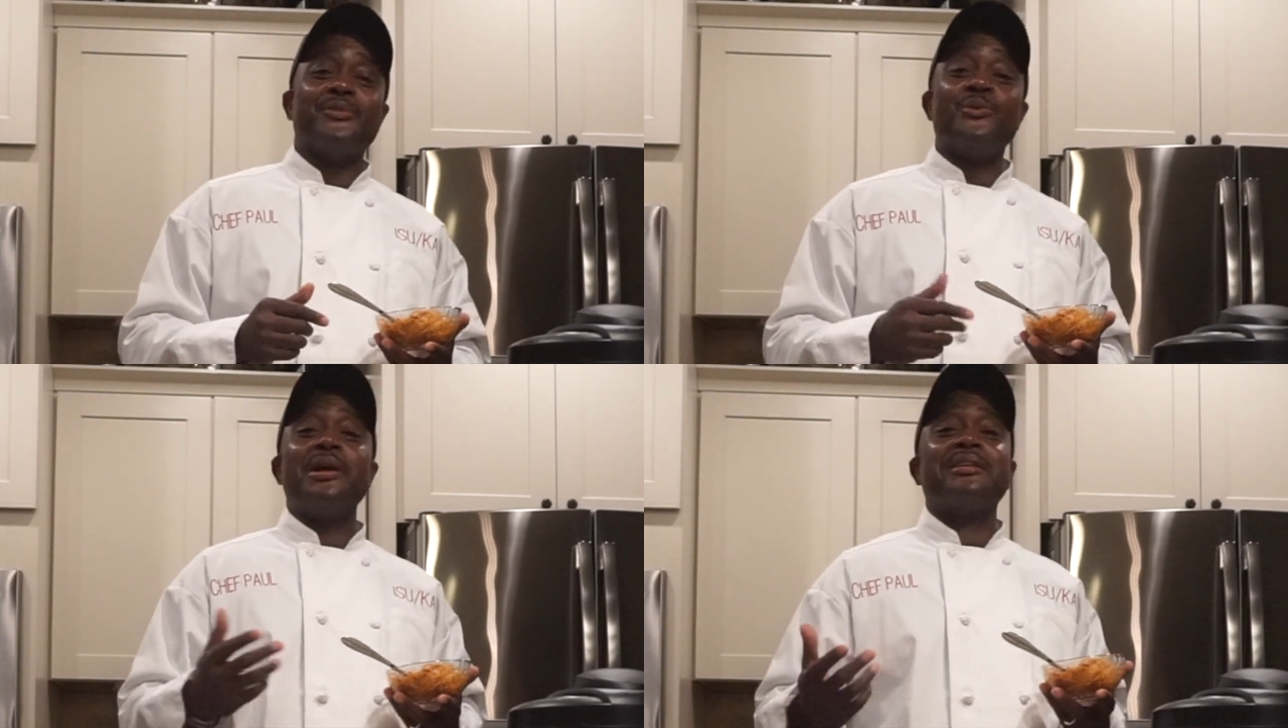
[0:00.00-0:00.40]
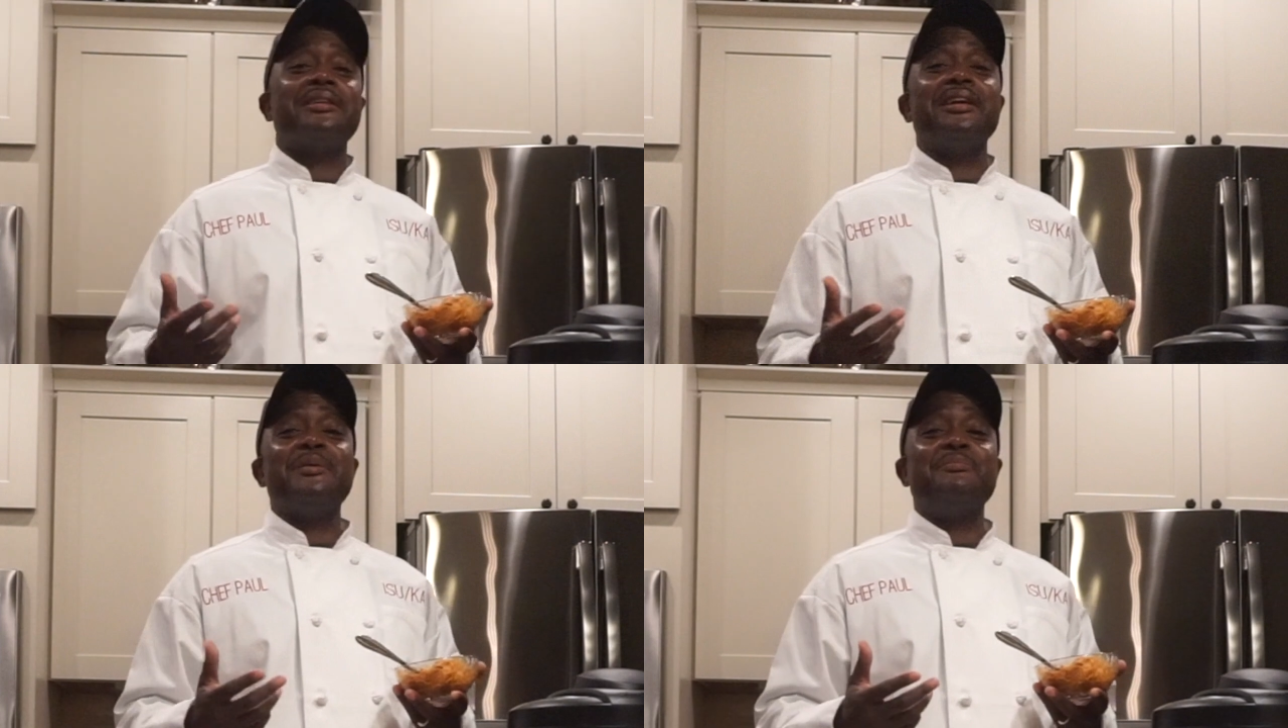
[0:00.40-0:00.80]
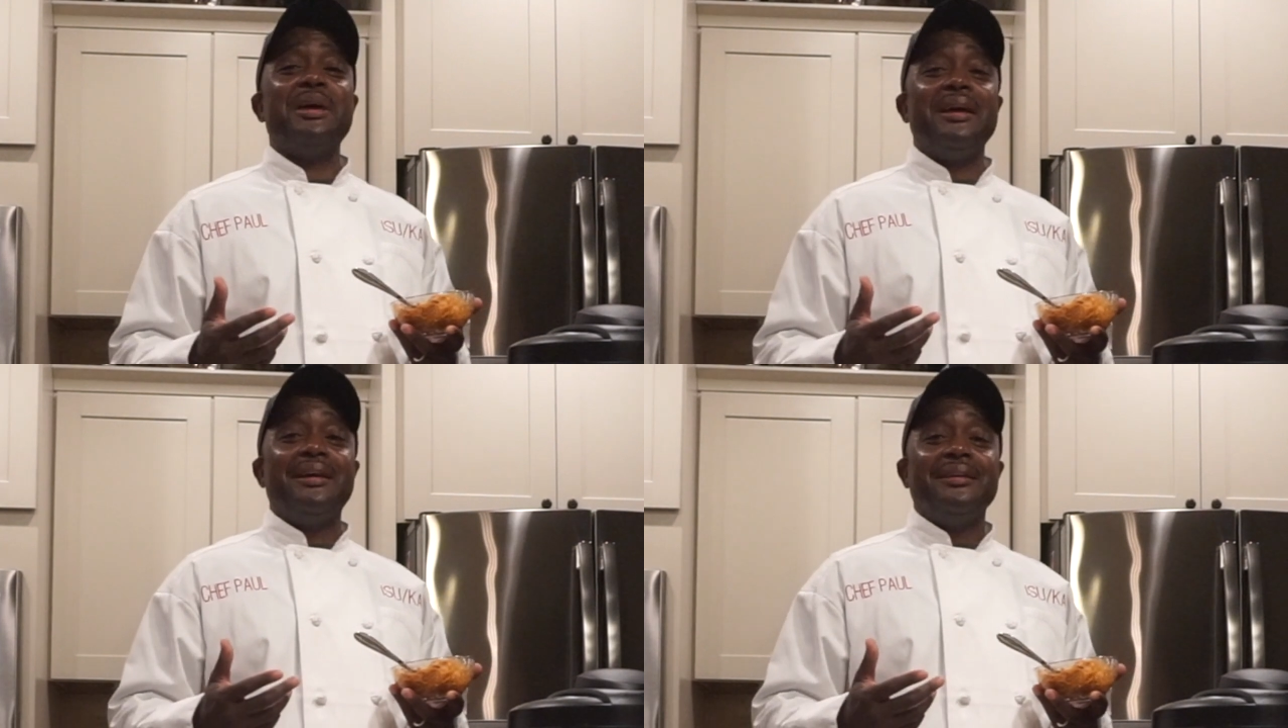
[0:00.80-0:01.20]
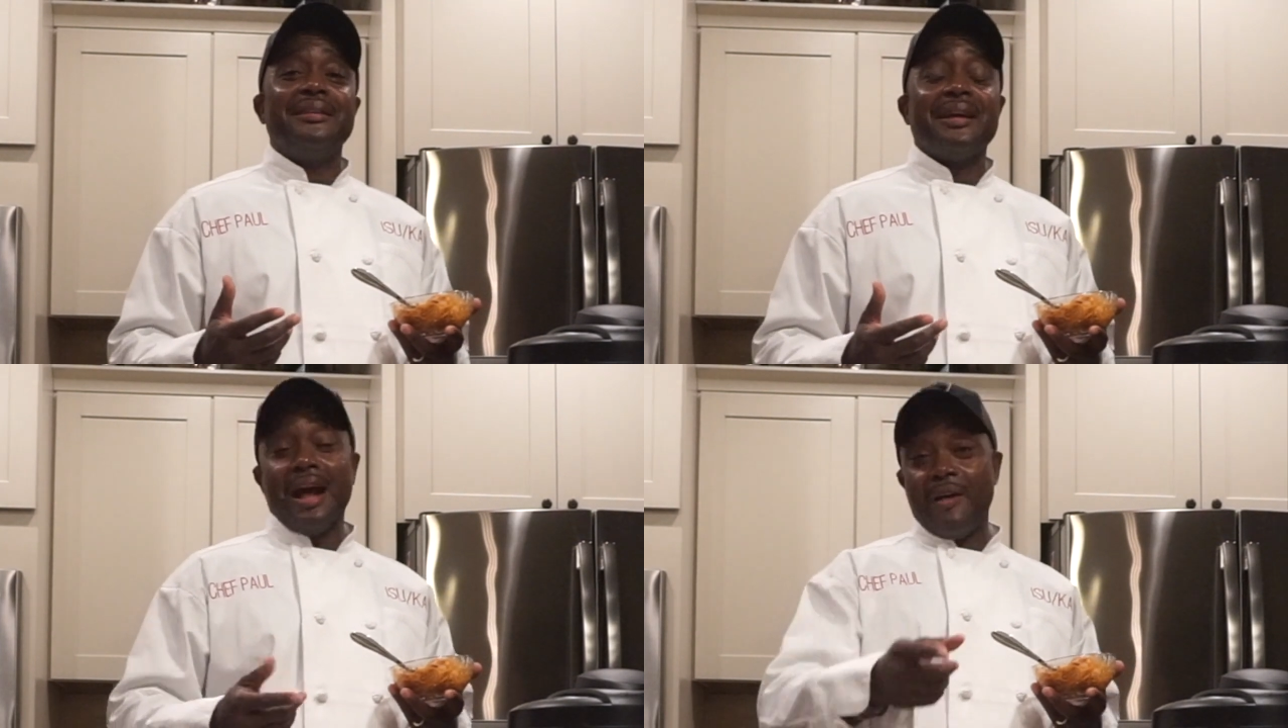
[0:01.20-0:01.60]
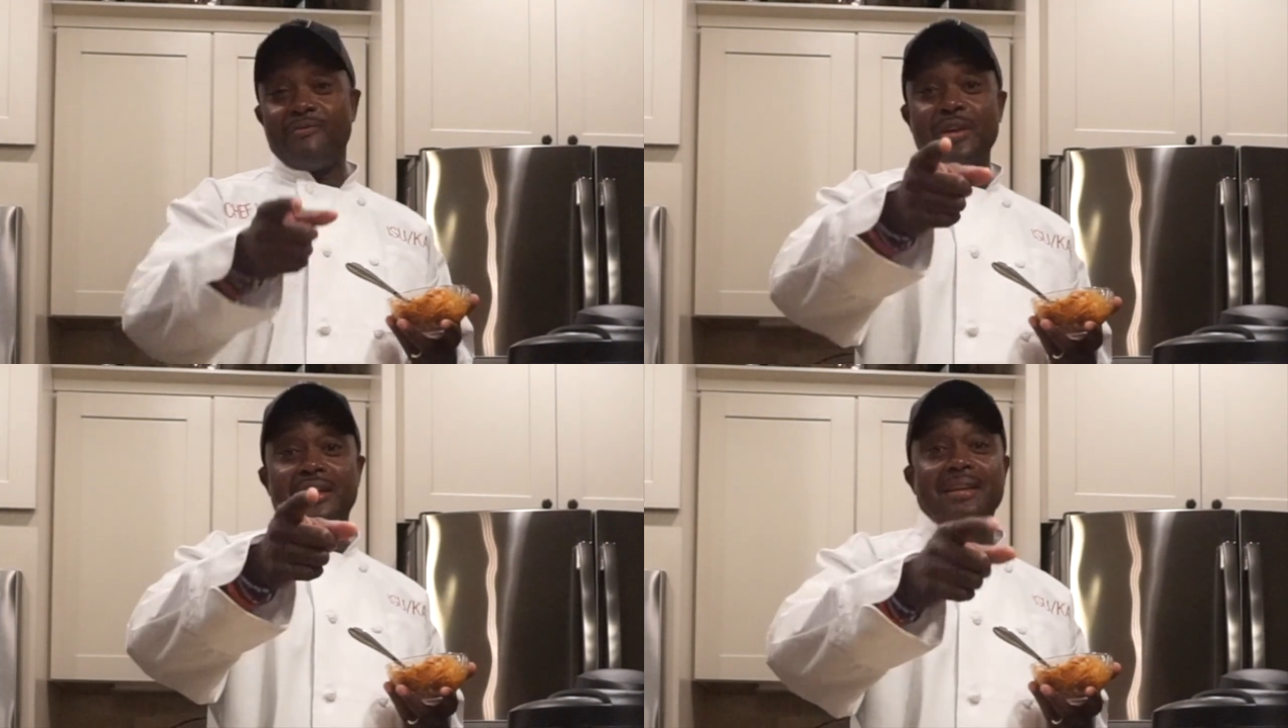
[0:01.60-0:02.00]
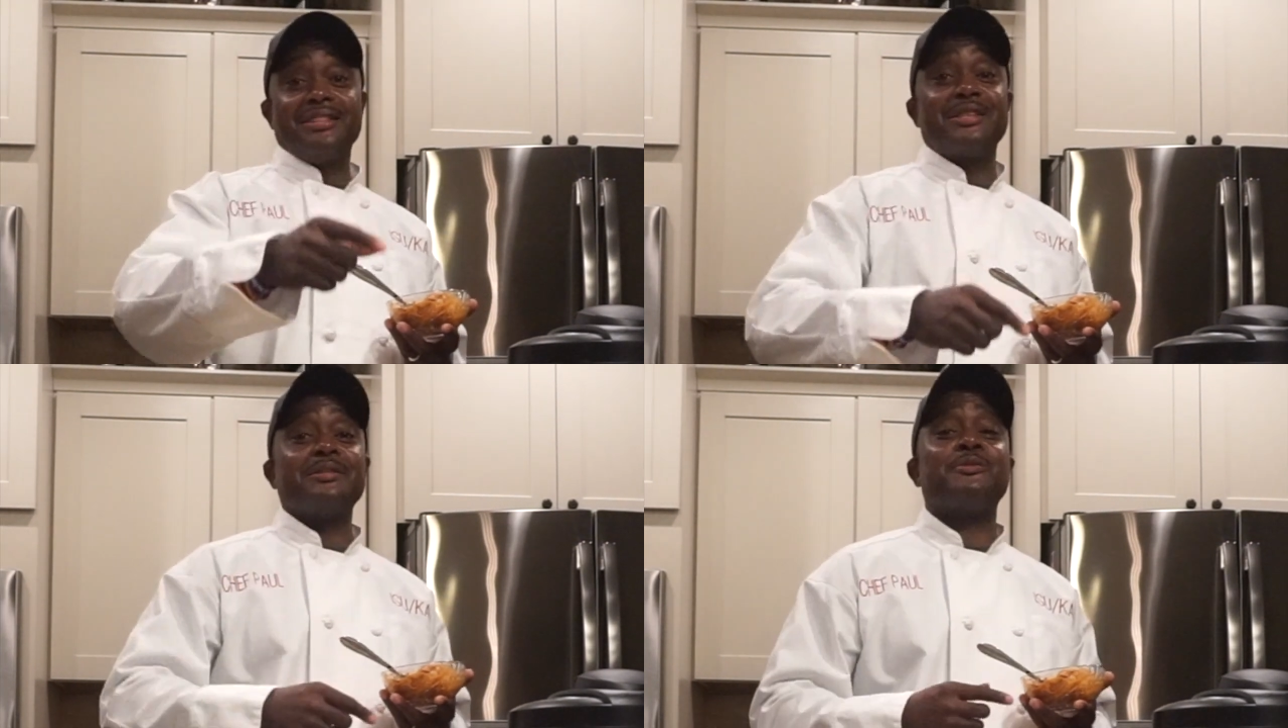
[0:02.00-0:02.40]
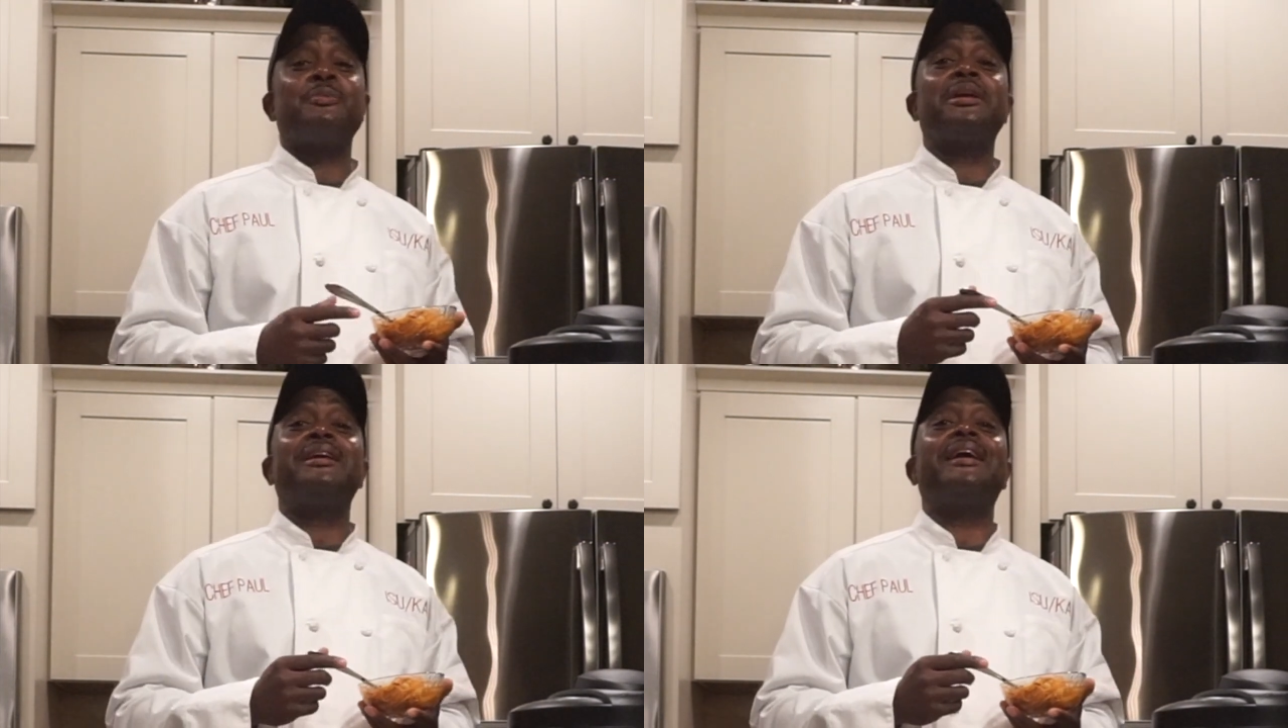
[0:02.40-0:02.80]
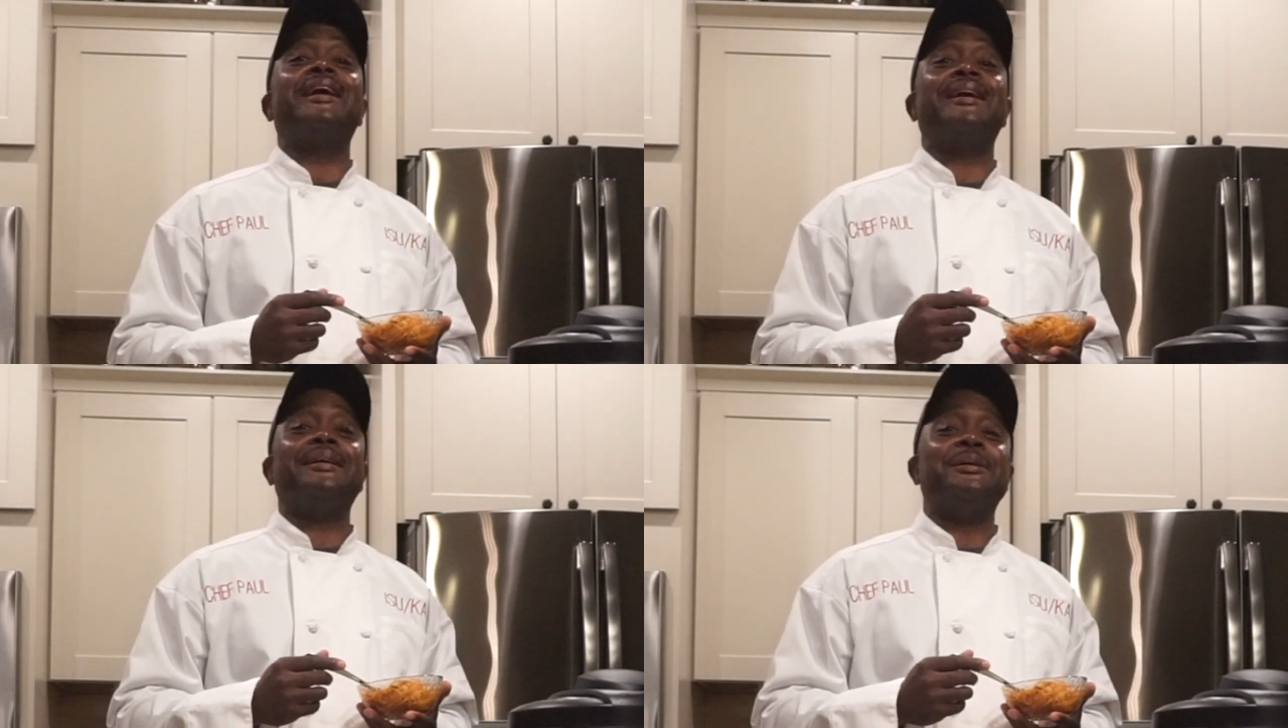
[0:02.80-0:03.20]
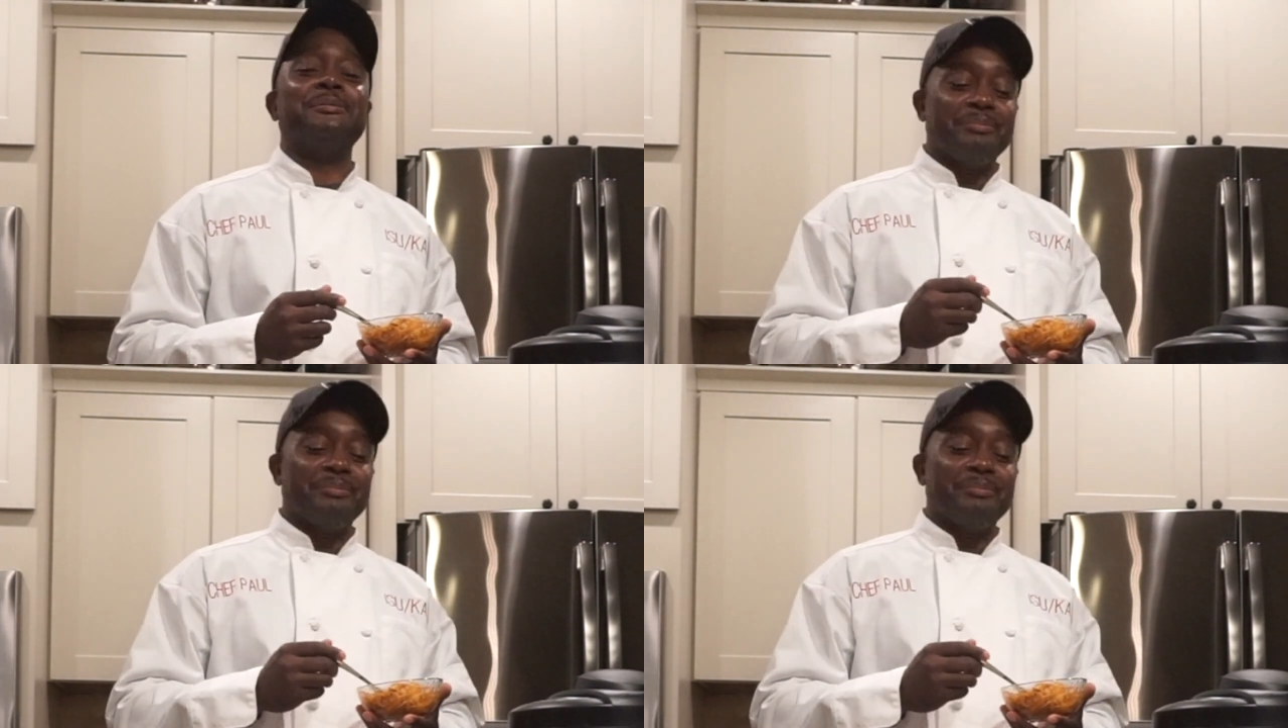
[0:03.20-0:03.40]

What could it be? I think it's some spaghetti.